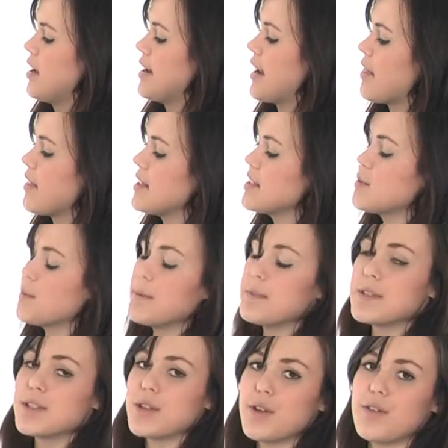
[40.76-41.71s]
Now this
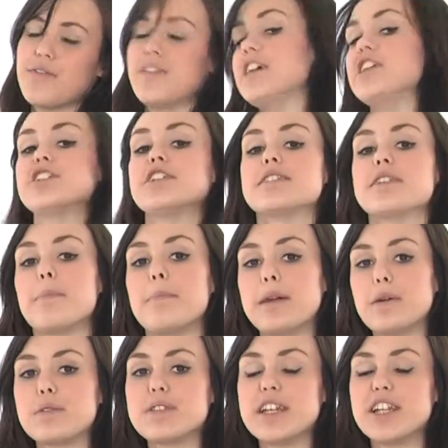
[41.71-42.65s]
swimsuit features a
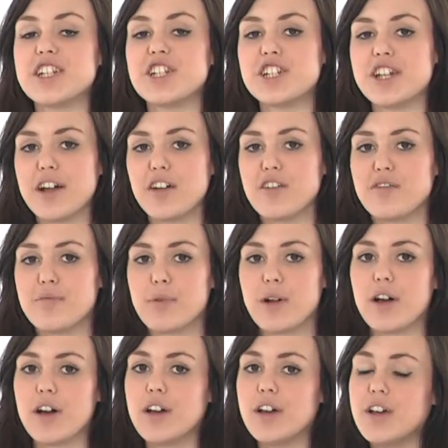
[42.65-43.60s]
built-in shelf
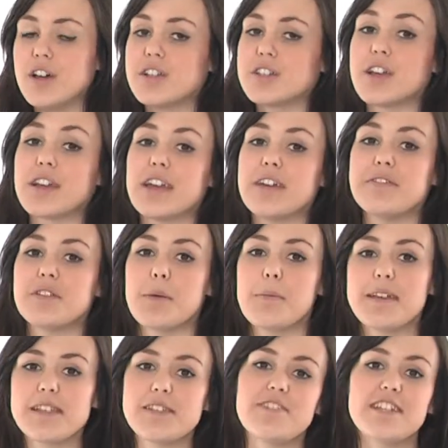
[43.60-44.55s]
bra, so it gives you a
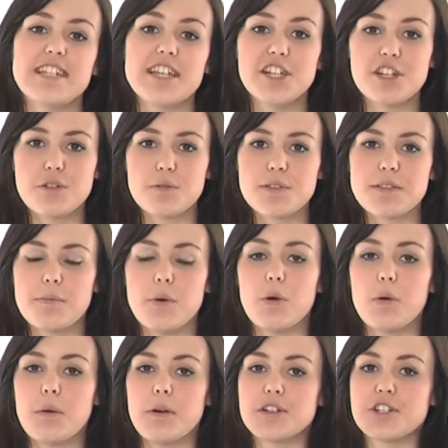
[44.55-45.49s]
bit of additional
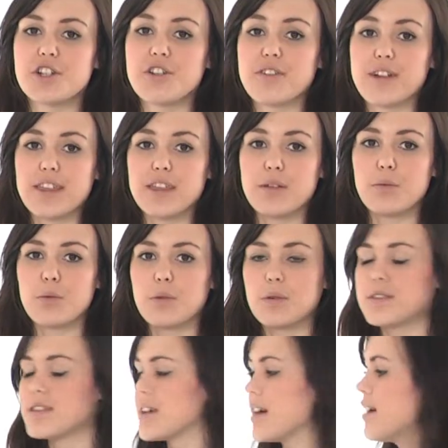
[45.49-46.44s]
support whilst you're in the
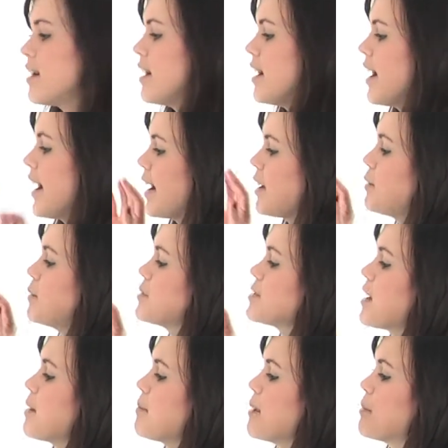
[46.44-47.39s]
water and
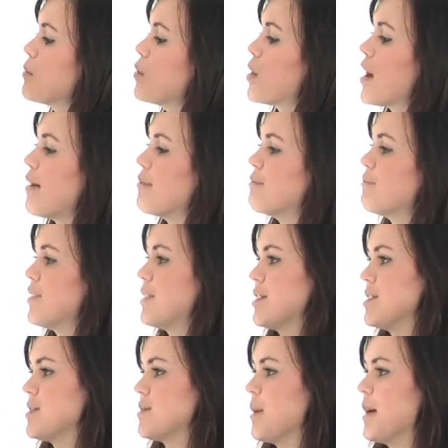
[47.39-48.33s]
also a bit more comfort
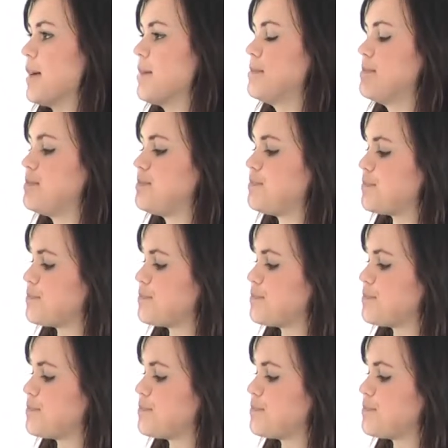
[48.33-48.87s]
as well.